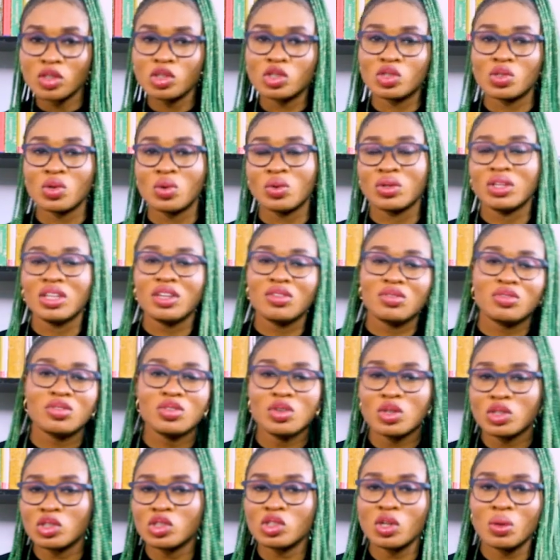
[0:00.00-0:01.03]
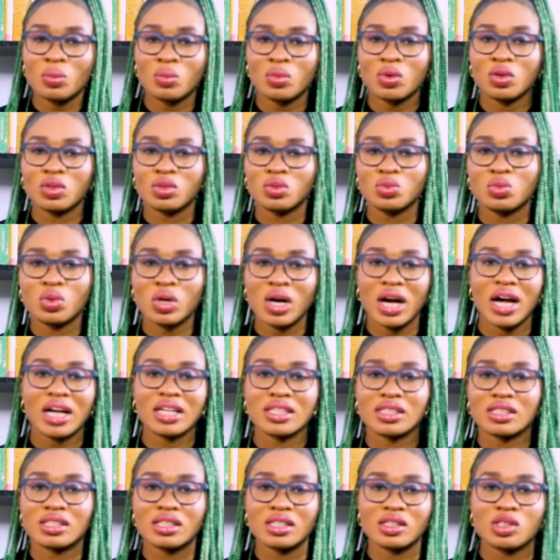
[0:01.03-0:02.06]
So if you're someone who
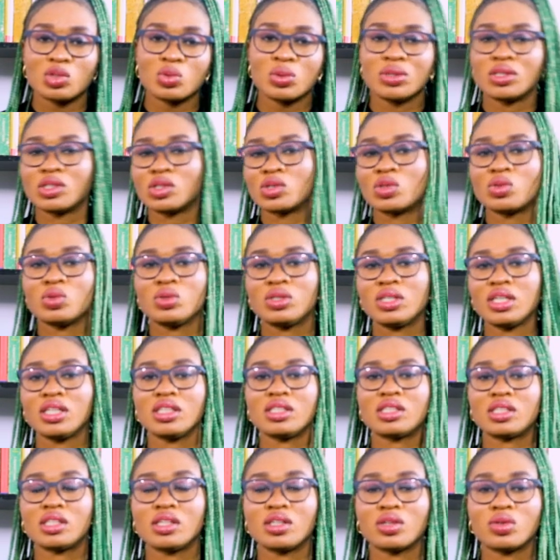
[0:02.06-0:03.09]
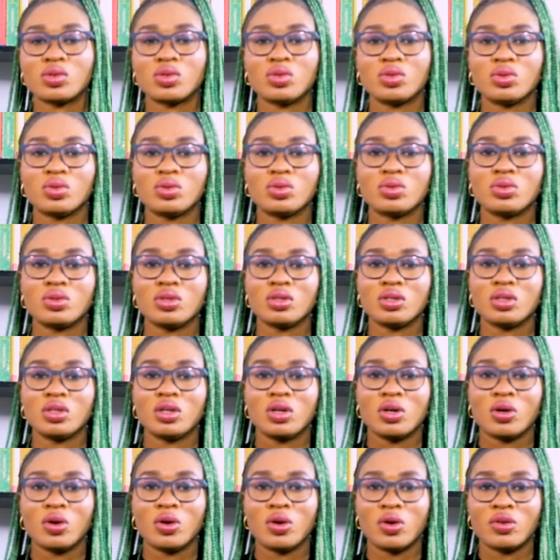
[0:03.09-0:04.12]
has the 22-day cycle,
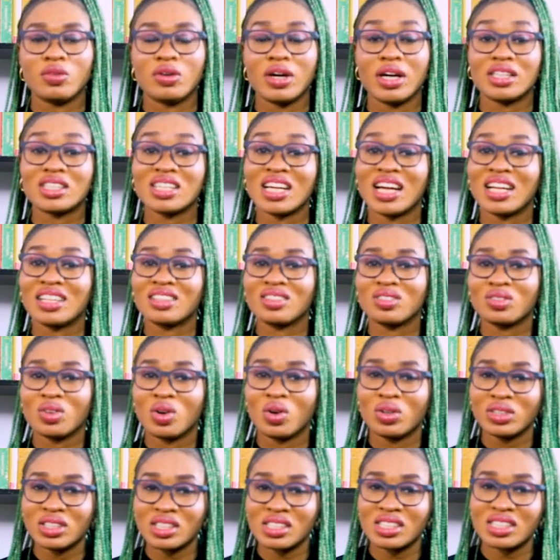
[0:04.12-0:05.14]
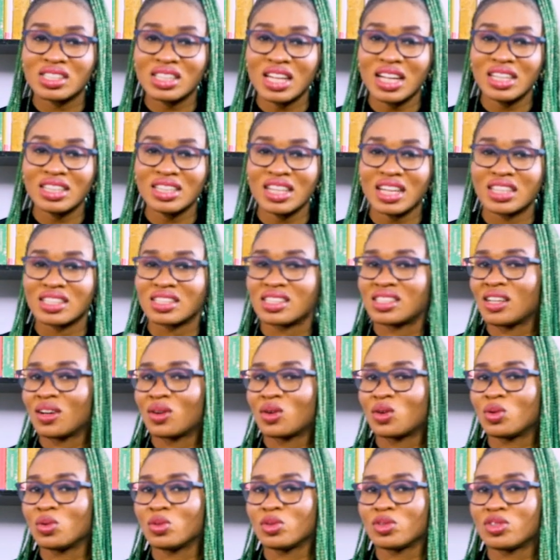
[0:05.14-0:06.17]
all right, and understand that
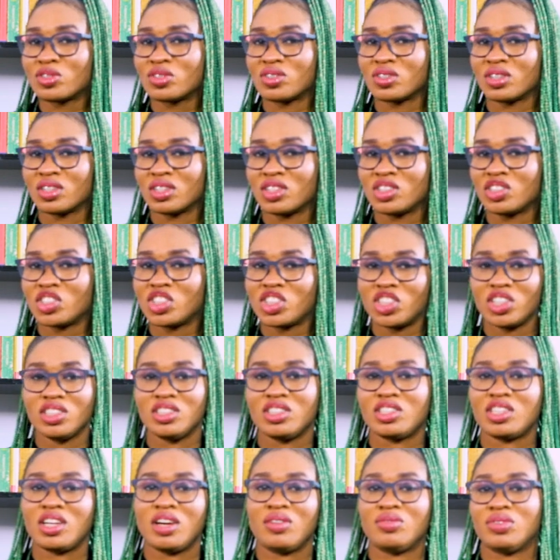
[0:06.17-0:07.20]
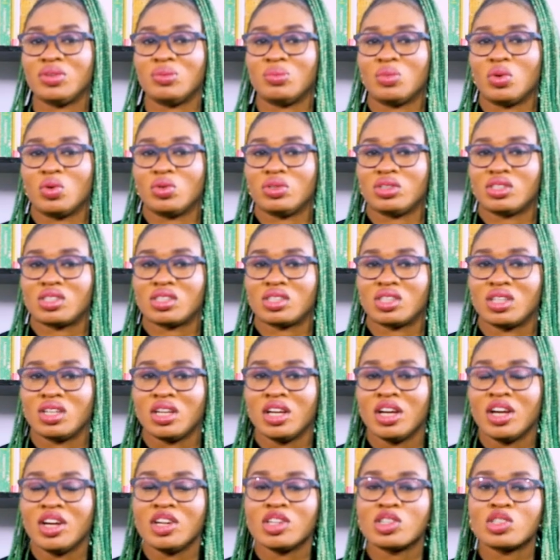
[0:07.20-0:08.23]
cycles change every month.
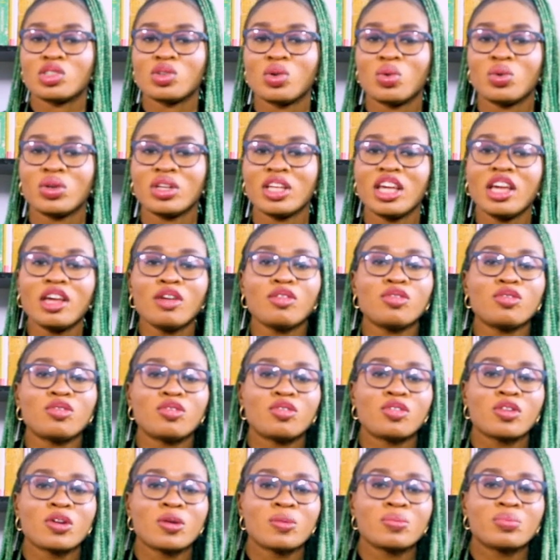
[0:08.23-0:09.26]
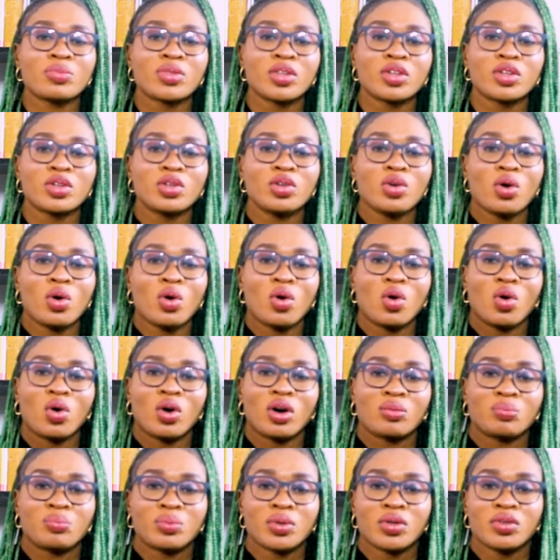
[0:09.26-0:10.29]
So if
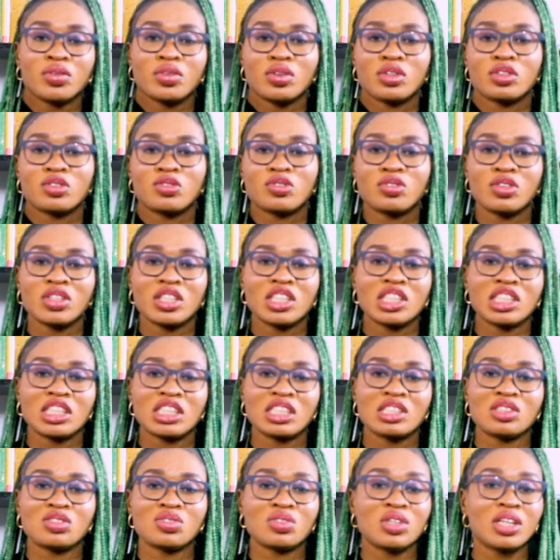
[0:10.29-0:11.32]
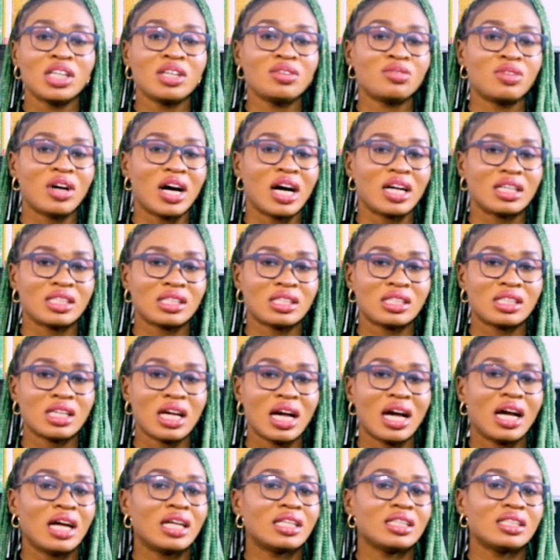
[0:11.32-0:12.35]
your period finishes really fast
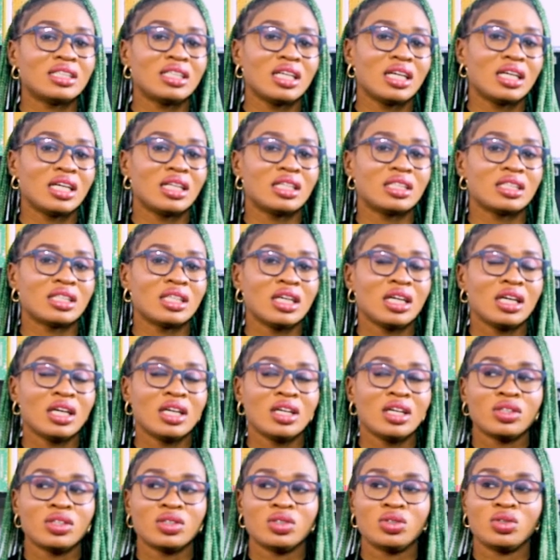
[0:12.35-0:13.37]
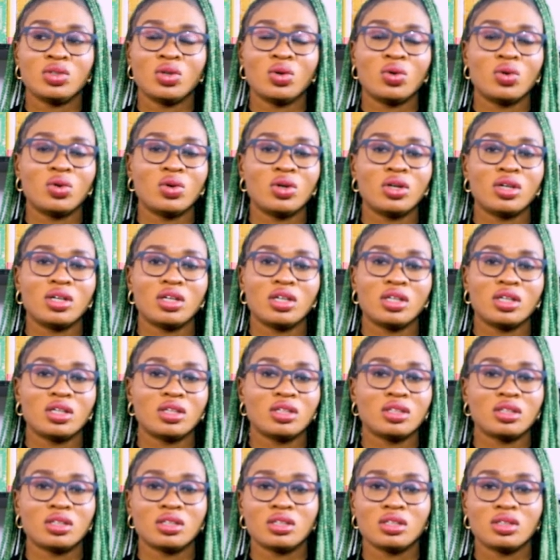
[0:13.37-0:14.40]
and then
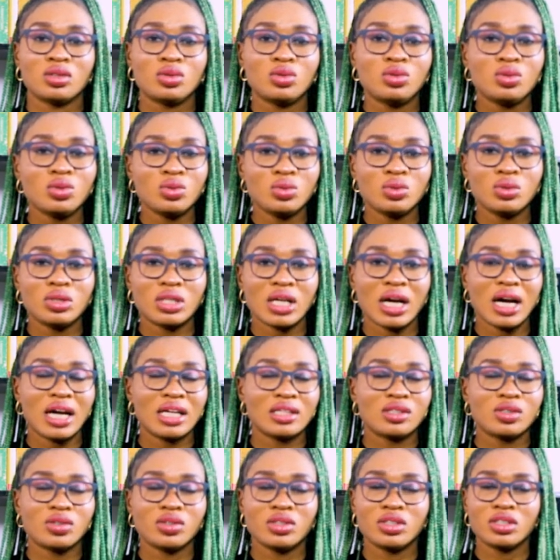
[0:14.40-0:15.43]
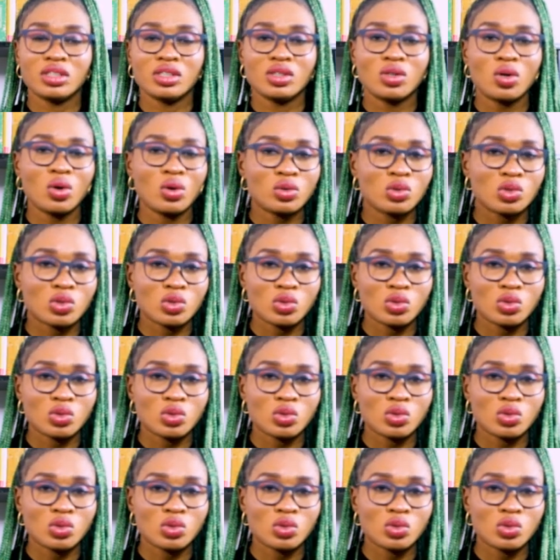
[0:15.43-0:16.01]
your dude has already gone